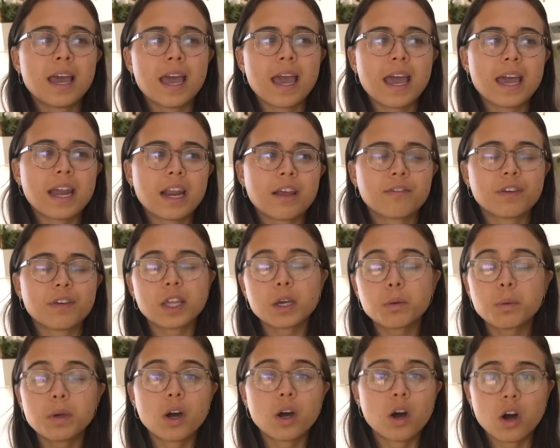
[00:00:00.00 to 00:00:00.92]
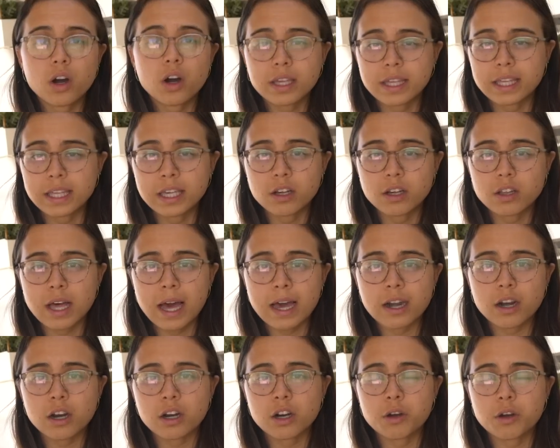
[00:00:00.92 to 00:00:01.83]
and I feel like we all heal
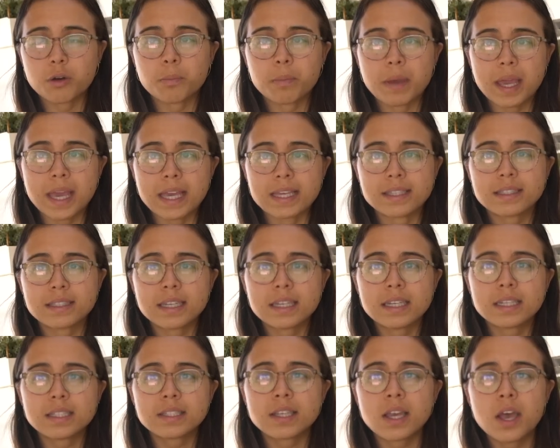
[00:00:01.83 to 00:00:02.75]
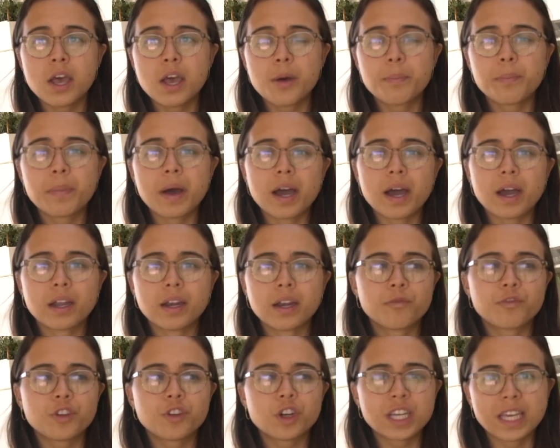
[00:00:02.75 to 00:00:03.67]
at our own paces, but
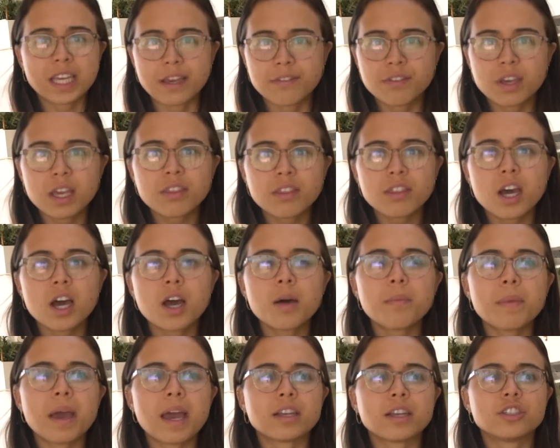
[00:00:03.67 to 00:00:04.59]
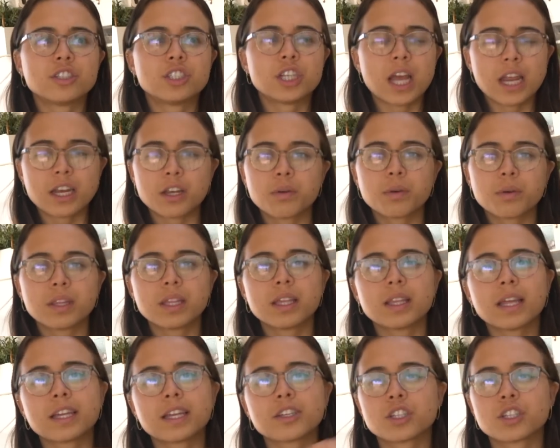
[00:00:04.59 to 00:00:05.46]
forgiving them and genuinely like